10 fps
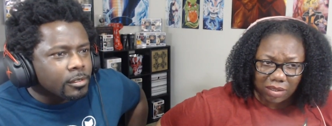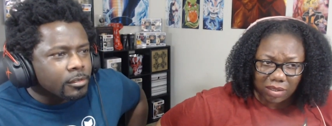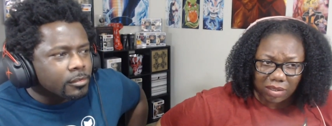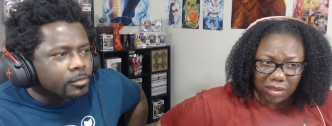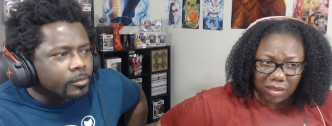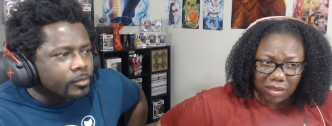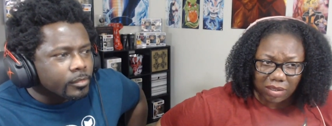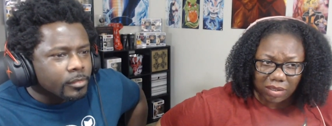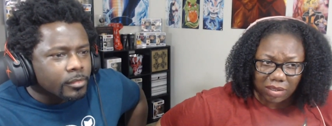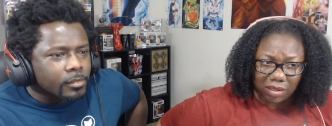
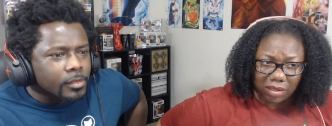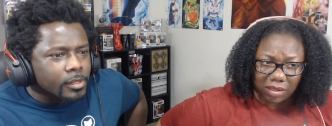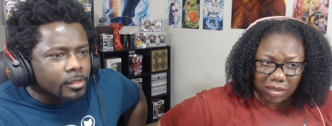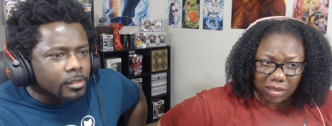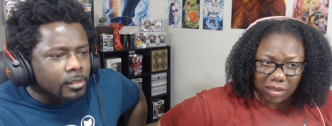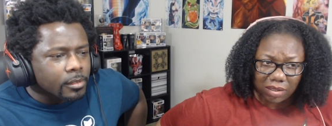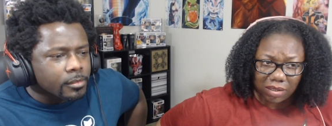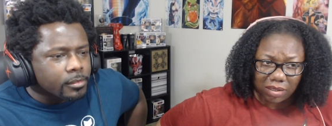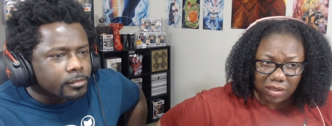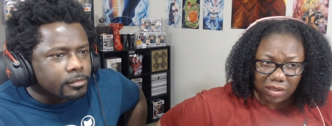
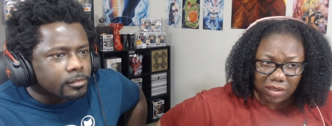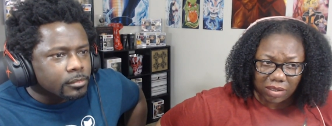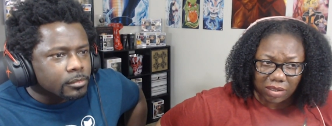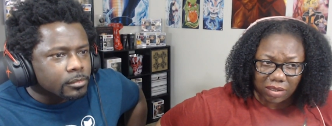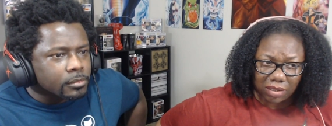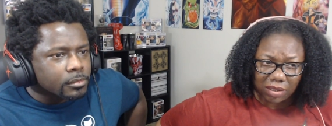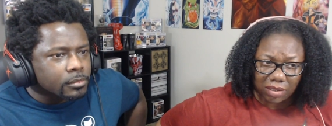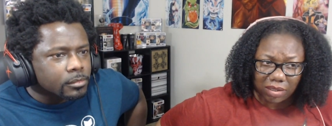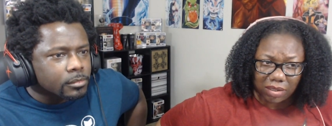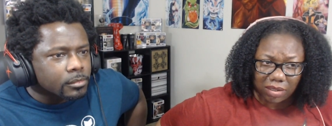
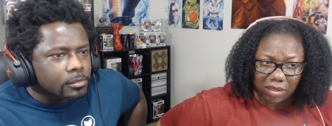(no one is talking)